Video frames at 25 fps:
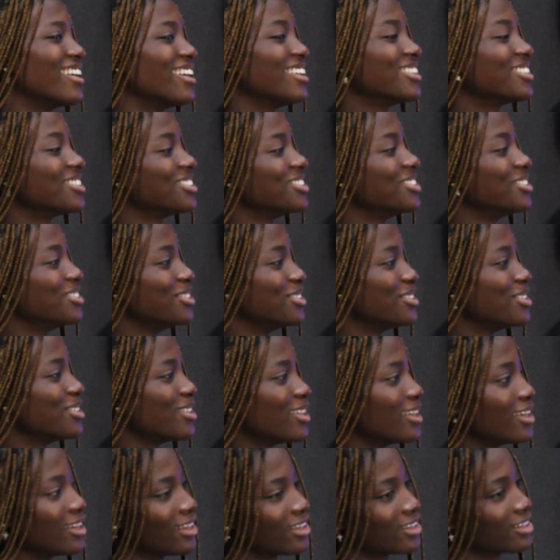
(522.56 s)
I don't know.
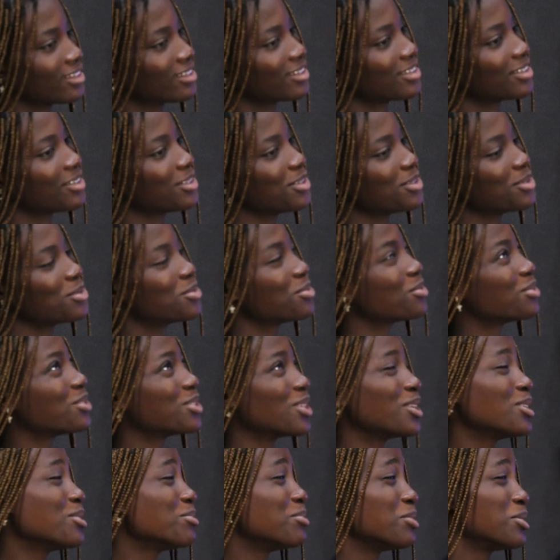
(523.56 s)
Like, you
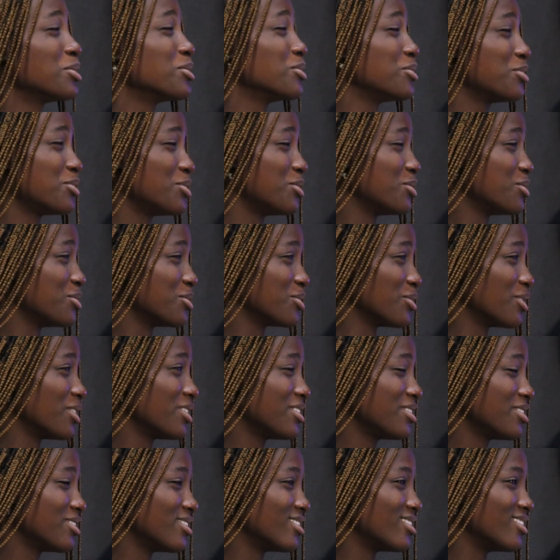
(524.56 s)
surely be confused, right?
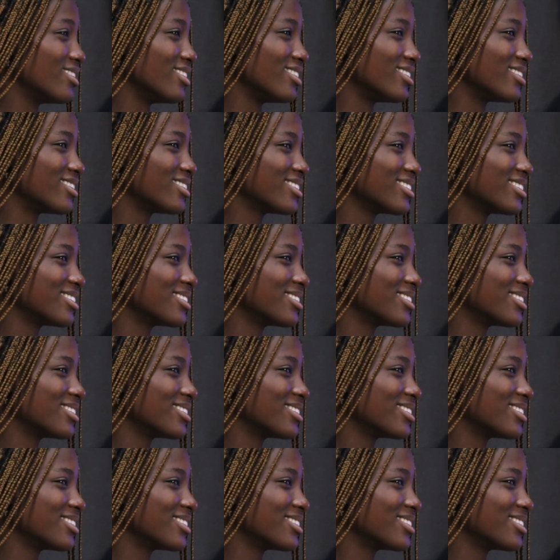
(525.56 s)
Like,